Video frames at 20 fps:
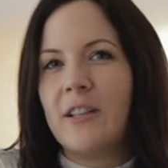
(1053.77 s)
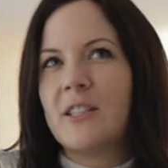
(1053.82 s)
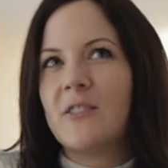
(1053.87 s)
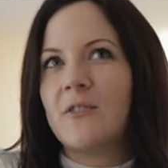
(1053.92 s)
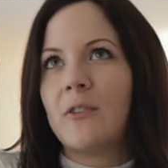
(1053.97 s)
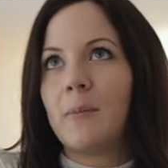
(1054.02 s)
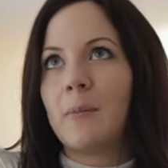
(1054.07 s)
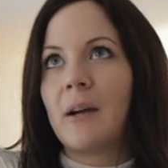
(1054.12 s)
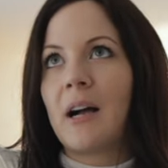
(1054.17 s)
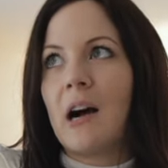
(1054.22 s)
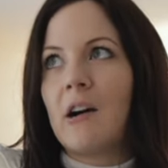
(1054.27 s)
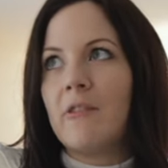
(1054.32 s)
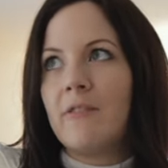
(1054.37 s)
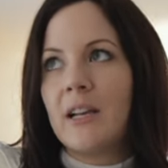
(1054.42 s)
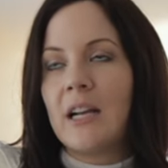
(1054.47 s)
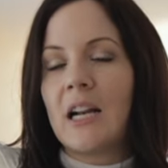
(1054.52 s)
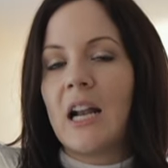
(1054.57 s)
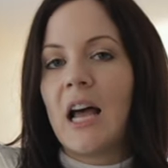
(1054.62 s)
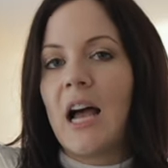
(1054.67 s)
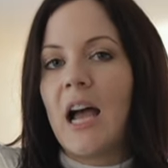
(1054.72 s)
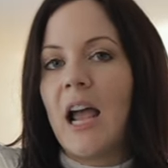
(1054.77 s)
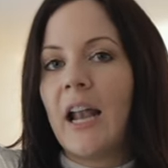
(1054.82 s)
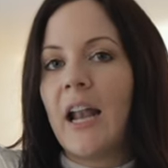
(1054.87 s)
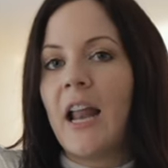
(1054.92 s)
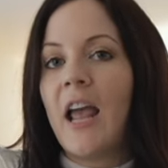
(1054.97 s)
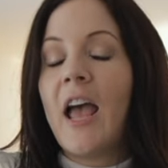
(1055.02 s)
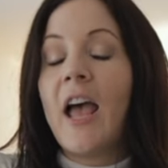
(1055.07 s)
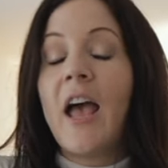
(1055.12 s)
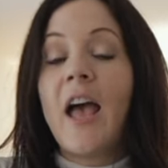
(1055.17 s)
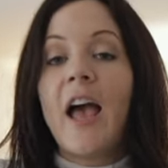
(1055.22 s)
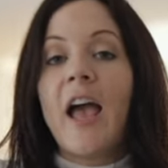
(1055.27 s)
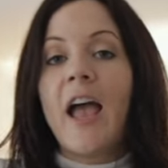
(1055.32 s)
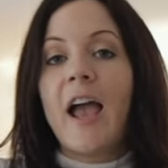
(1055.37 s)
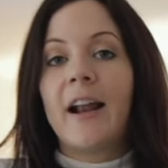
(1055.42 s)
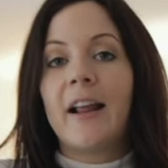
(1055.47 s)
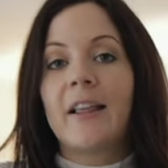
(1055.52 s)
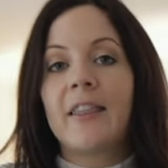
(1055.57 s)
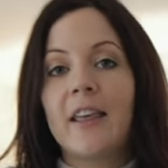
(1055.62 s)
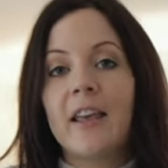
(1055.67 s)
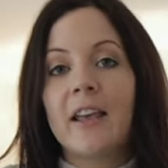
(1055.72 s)
It's from Calvin Klein
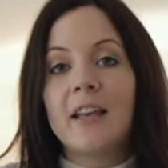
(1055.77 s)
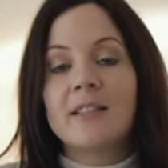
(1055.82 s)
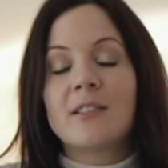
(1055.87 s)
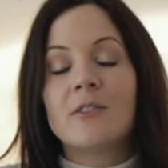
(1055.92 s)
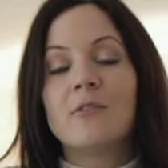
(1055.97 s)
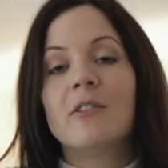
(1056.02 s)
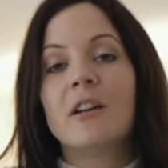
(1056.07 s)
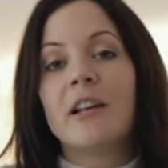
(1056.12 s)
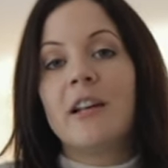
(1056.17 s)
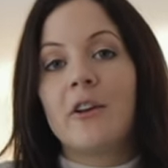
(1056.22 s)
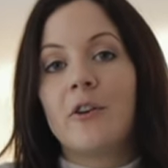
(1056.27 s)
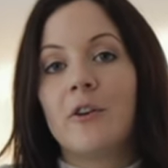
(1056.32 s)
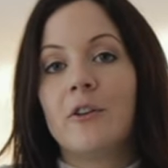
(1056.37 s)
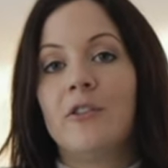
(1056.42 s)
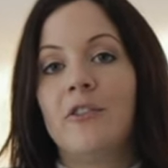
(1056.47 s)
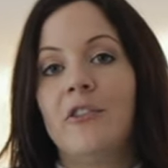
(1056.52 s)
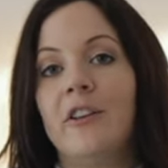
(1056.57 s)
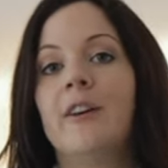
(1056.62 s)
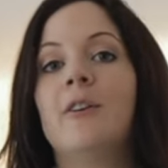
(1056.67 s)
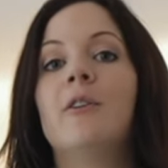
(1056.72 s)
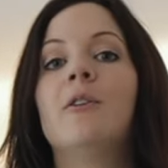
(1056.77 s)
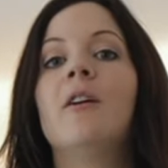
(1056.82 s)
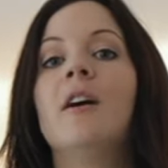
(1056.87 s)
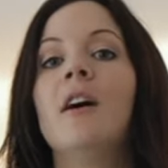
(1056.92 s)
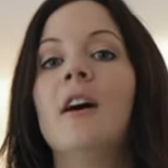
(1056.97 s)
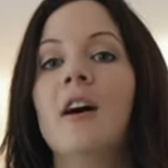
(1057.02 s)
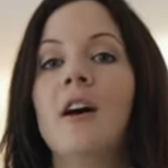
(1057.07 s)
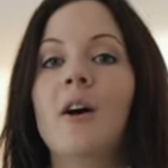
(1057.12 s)
and I think it's a really good deal